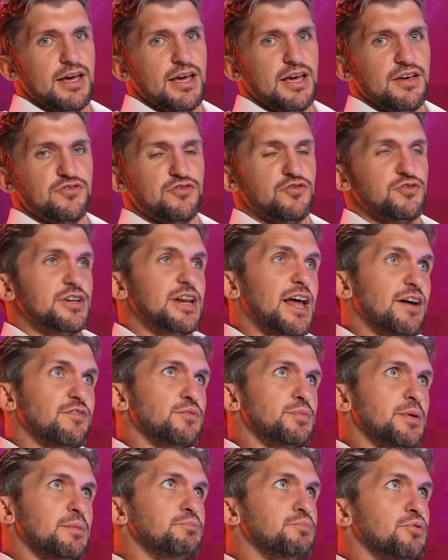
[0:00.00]
If you'd
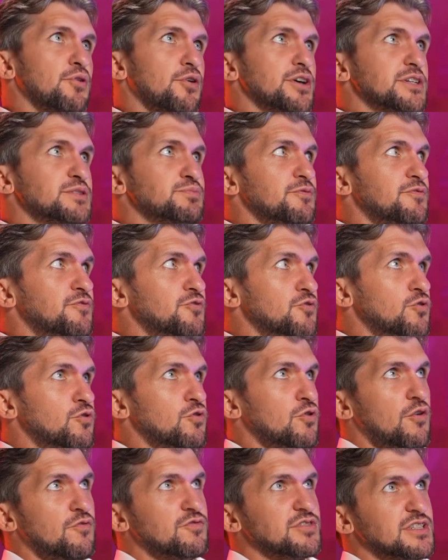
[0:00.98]
never been priced
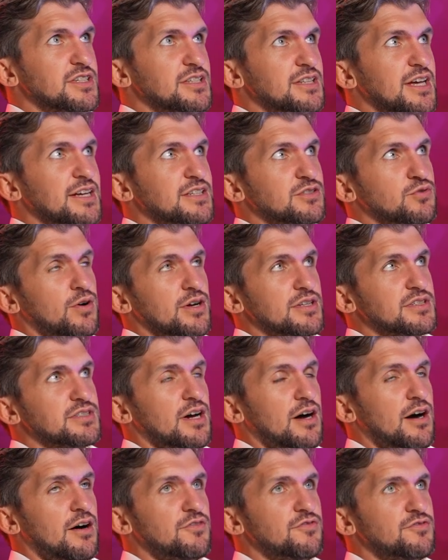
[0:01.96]
before, obviously that's quite
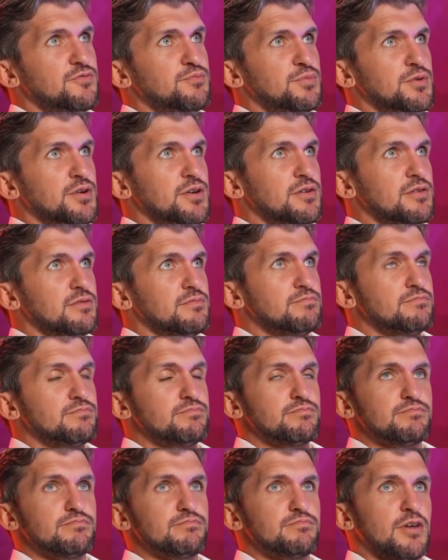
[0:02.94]
tough. But
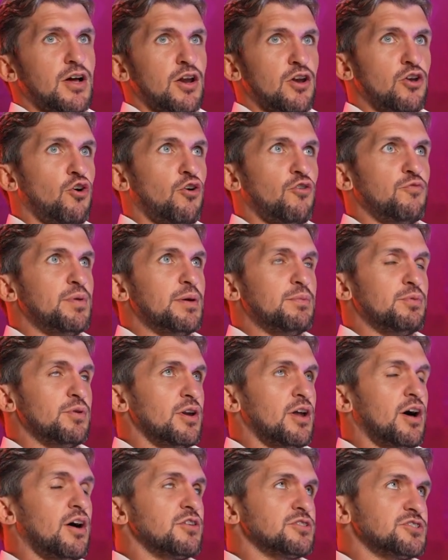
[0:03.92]
a lot of people
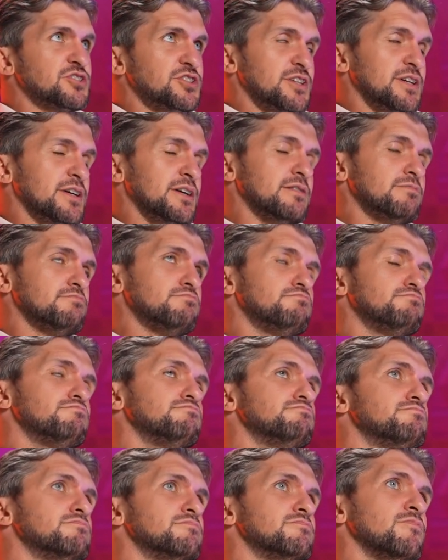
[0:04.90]
last year
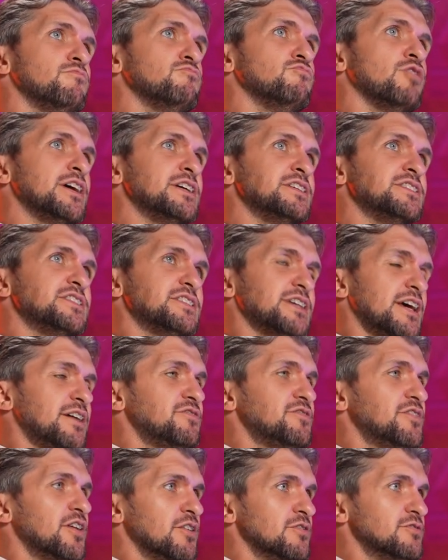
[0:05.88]
raised
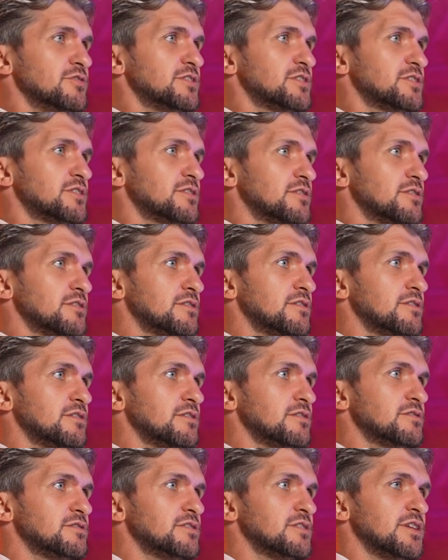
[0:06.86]
safe notes.
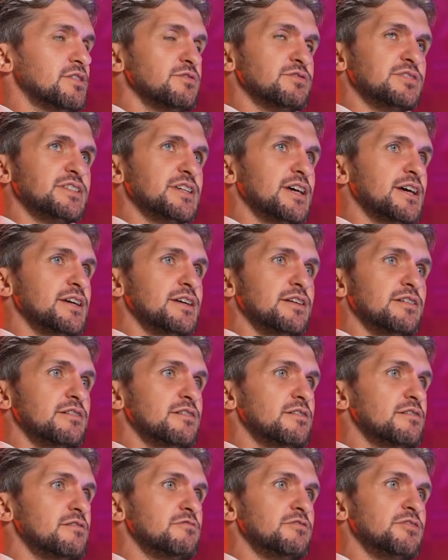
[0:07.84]
So they would say
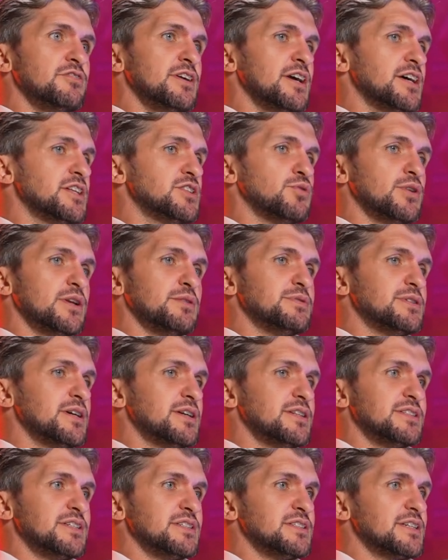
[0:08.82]
you get a
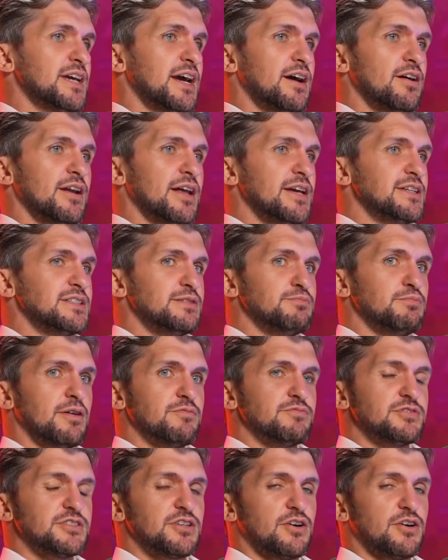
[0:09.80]
20% discount in 18 months'